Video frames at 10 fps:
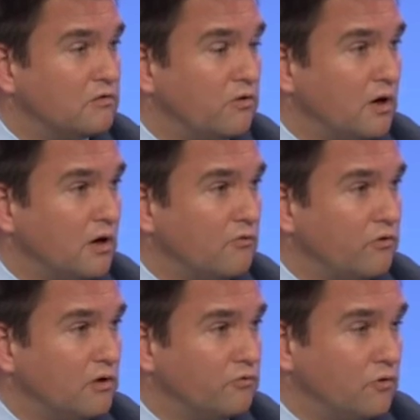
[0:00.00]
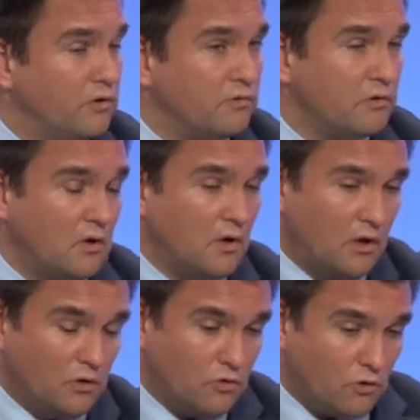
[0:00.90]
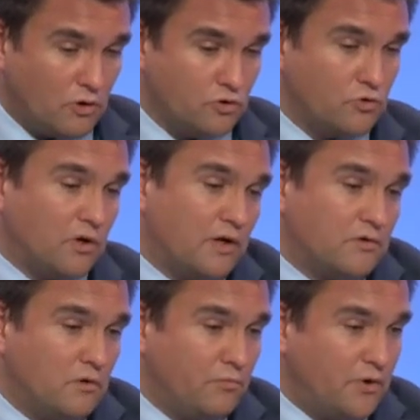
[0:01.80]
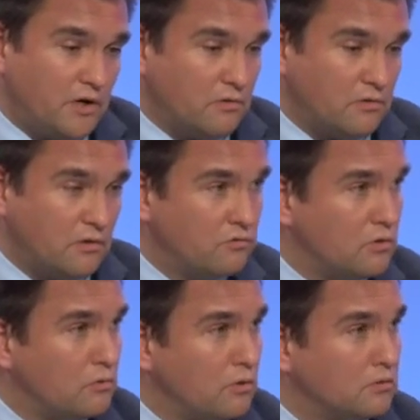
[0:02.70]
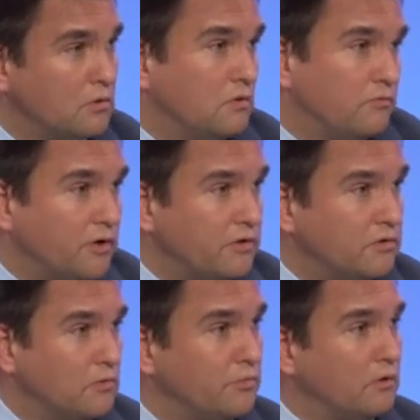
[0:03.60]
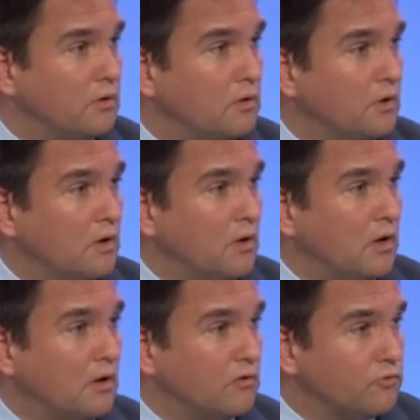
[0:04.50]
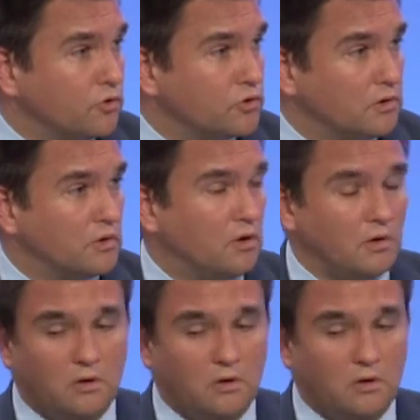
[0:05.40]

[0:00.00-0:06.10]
sphere of influence in talking to other empires in the world. Very simple, unfortunately.